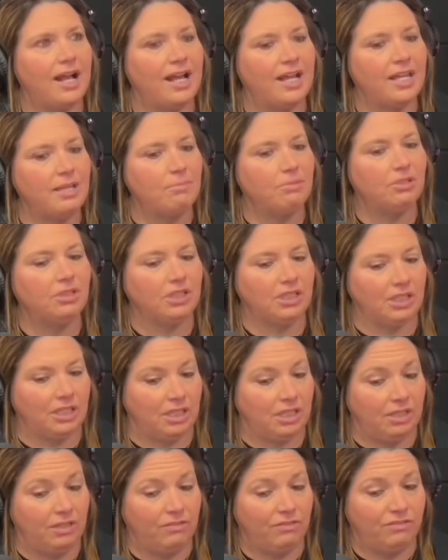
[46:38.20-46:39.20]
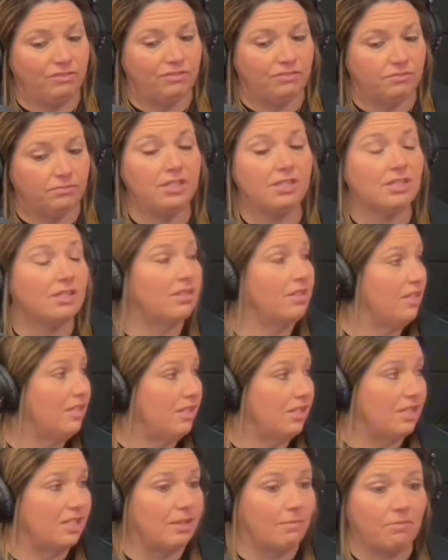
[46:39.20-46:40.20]
believe this is
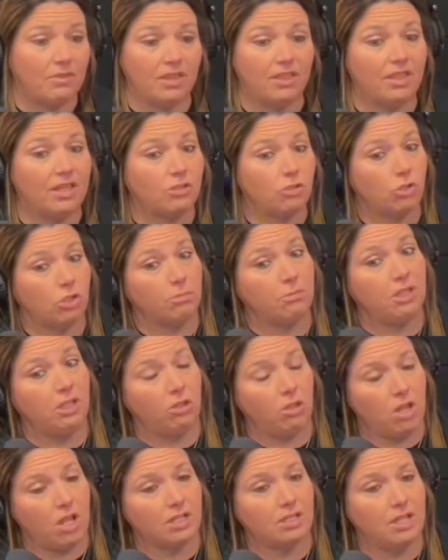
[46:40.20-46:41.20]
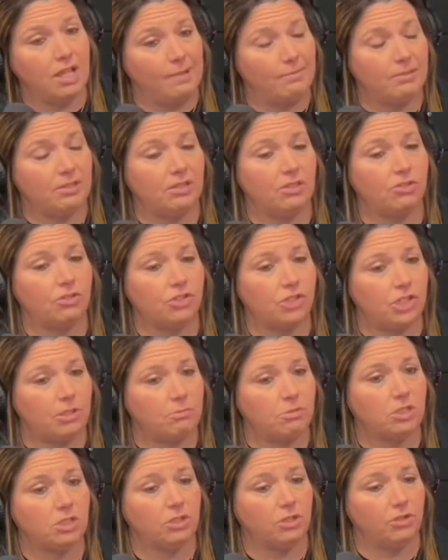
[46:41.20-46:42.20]
something that took me a long time in leadership
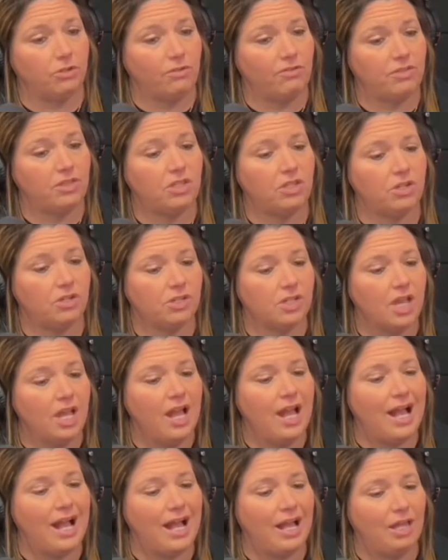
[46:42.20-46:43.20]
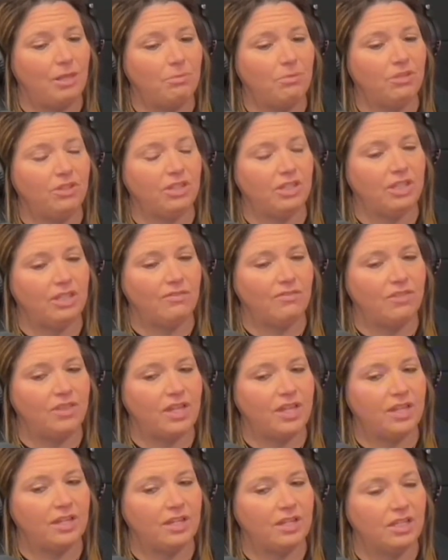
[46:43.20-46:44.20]
to learn over the years. I believe
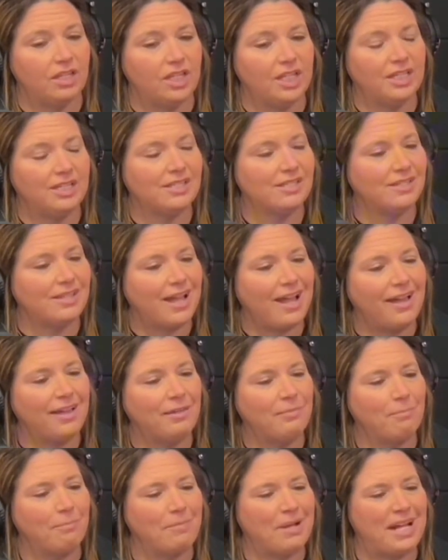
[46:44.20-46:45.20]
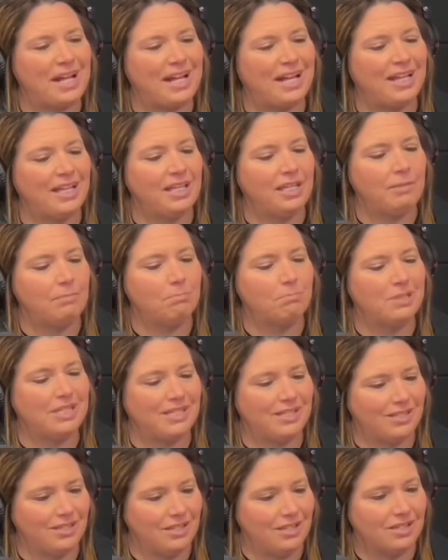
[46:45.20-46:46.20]
that it's not my
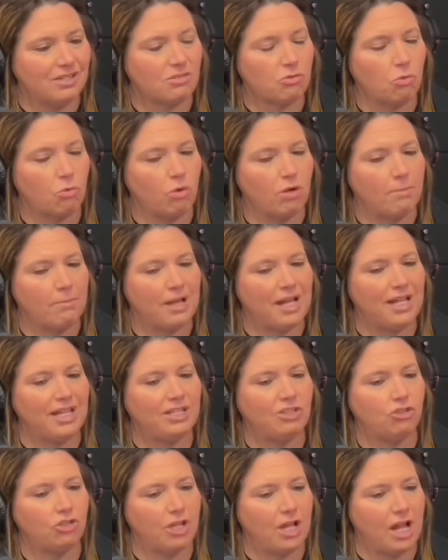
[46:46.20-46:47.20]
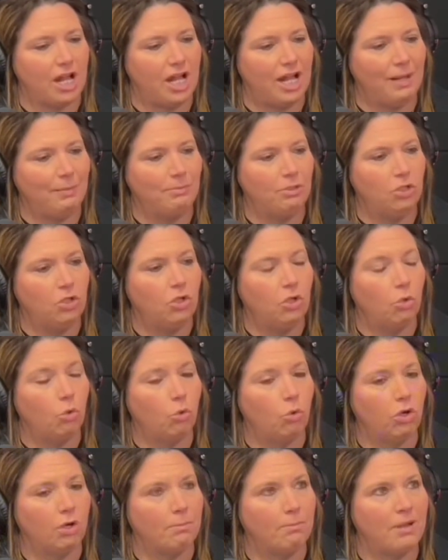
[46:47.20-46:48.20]
business or my job
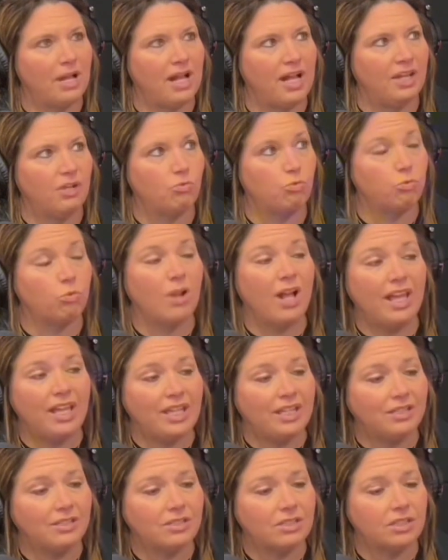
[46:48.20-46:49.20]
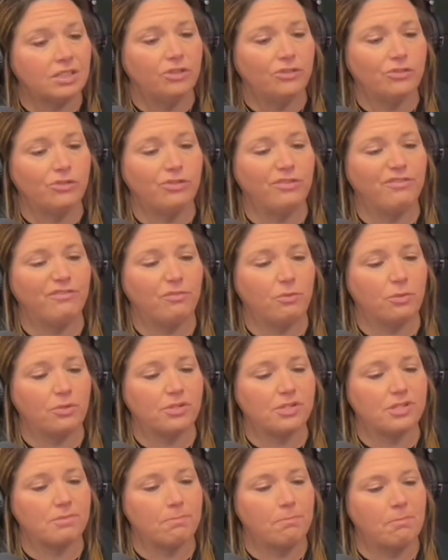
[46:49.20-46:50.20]
or my right to
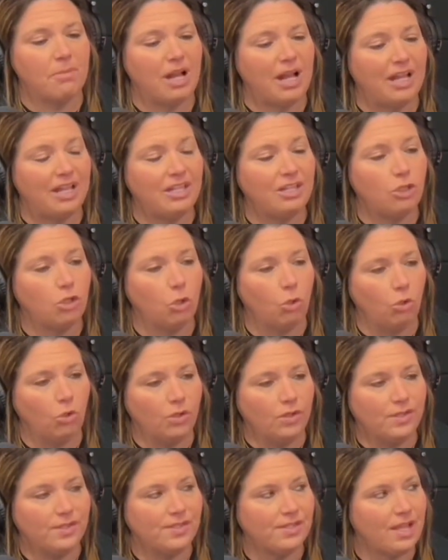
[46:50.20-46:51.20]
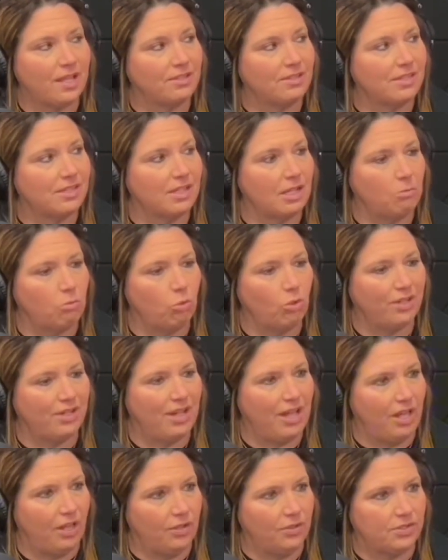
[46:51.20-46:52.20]
force my goals on someone
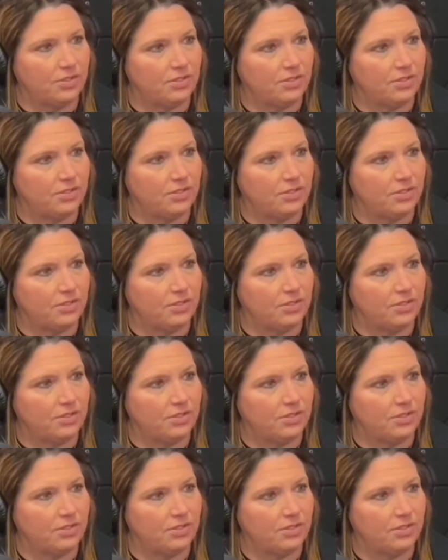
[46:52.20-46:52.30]
else.